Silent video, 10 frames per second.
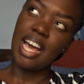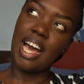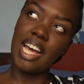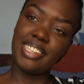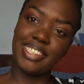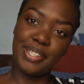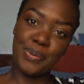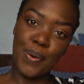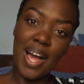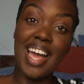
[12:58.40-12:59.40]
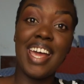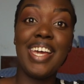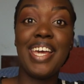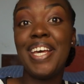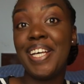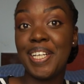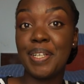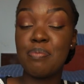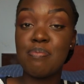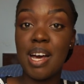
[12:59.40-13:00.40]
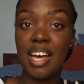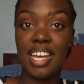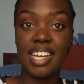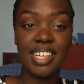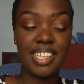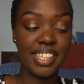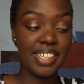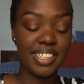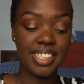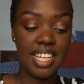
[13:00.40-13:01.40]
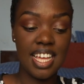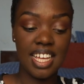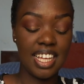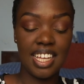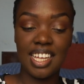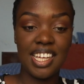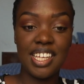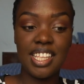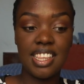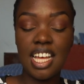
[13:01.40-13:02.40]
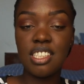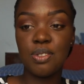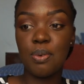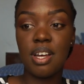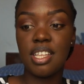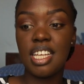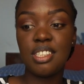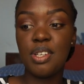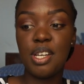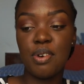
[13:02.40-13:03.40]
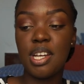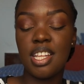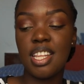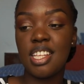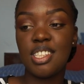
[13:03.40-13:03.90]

At TY, my that's really one of the